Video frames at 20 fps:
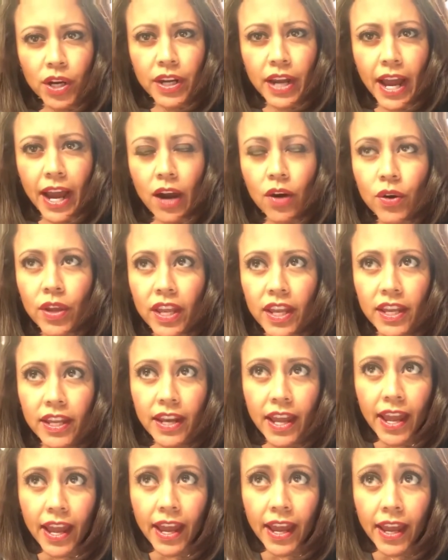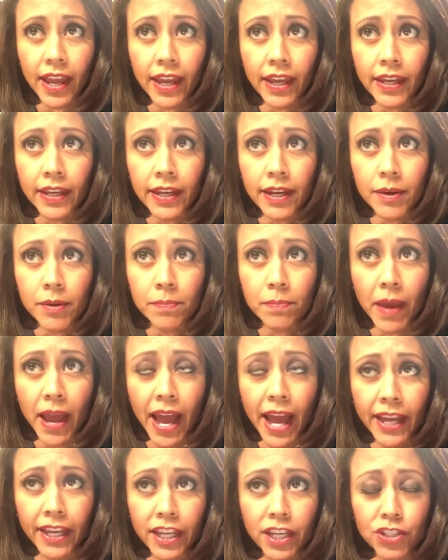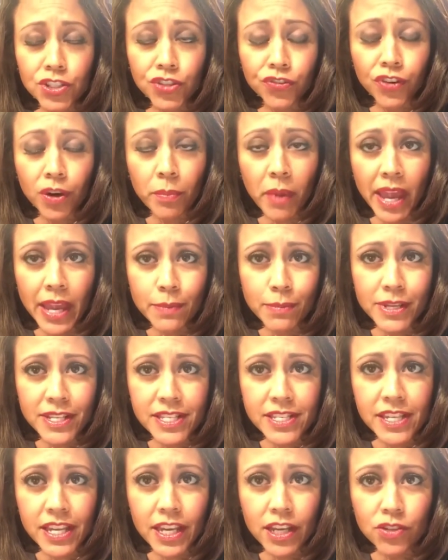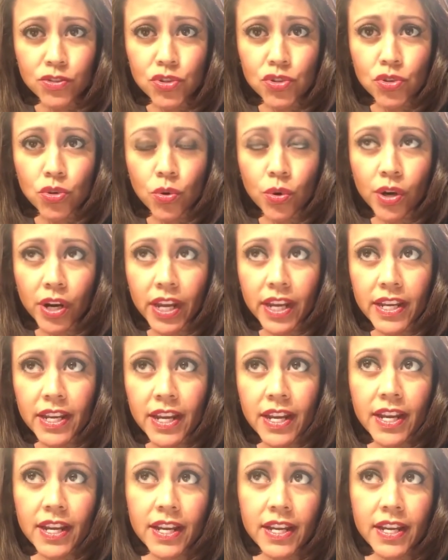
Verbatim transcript: are now in a package from ABC, a story